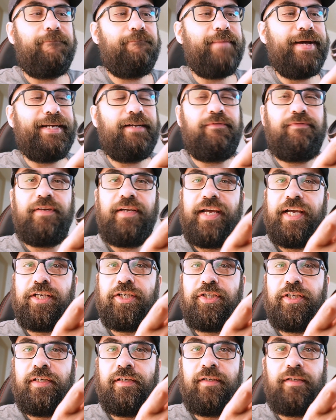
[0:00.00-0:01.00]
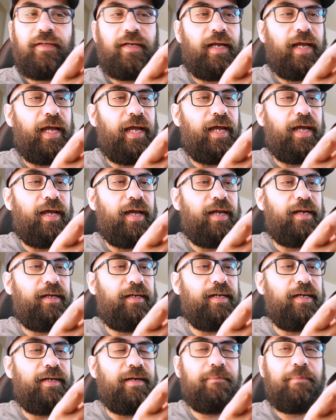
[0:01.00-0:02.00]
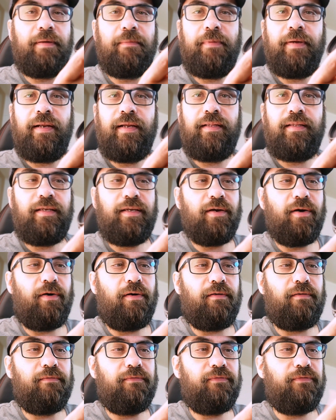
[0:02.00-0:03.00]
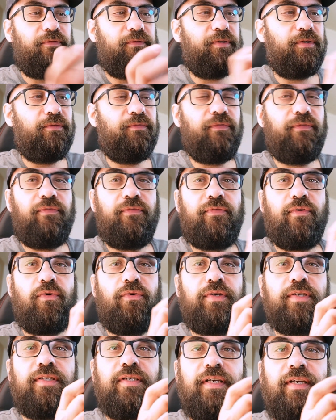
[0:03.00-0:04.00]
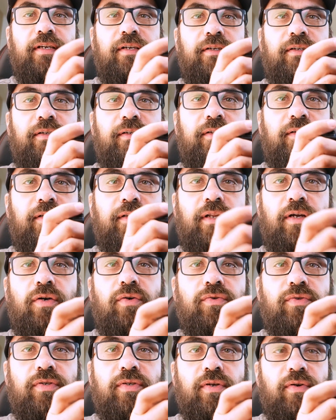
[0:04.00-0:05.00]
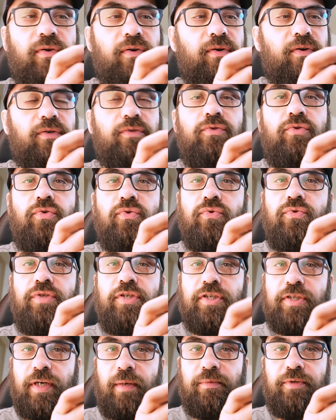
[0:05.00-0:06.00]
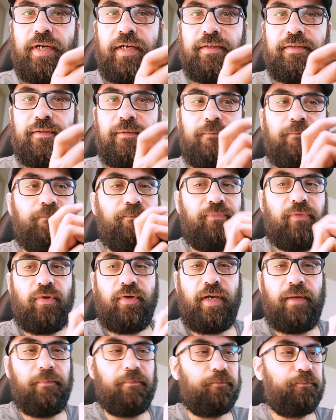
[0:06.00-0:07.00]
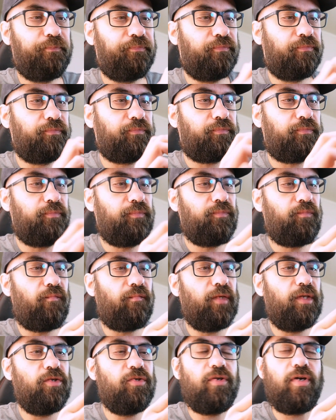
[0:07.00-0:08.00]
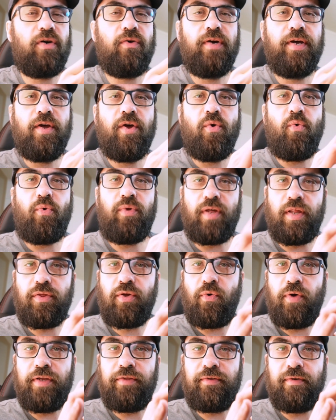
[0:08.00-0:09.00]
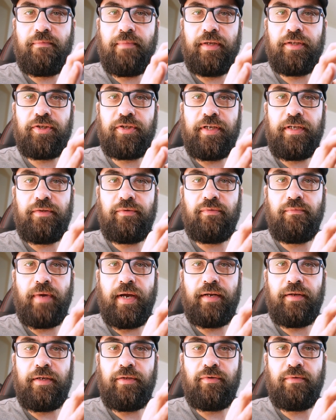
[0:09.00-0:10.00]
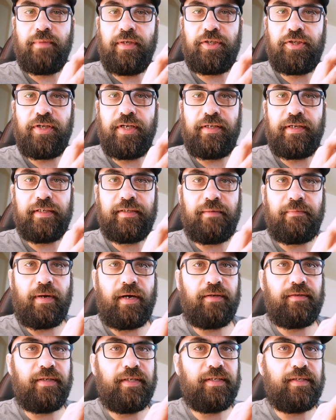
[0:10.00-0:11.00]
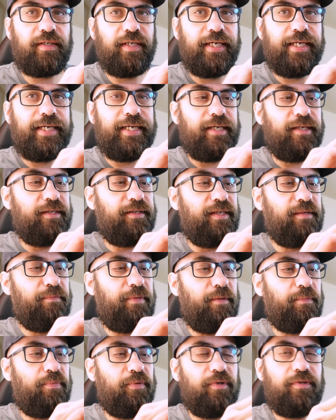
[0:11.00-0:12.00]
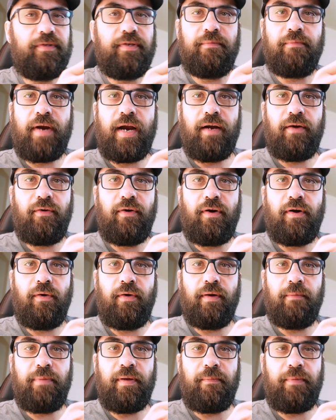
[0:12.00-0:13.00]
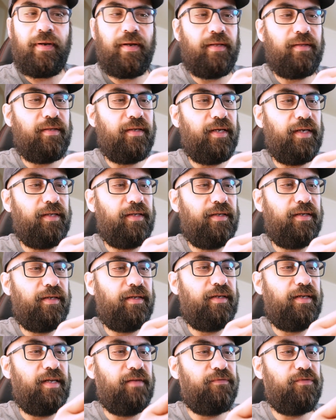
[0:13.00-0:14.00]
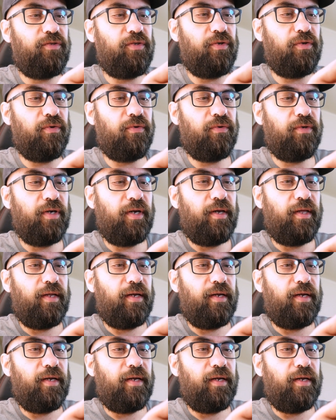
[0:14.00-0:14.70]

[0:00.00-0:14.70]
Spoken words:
magnification and the capability of focusing closer to the subject, okay? So without going too much into much details about this, simply put, the macro capability gives you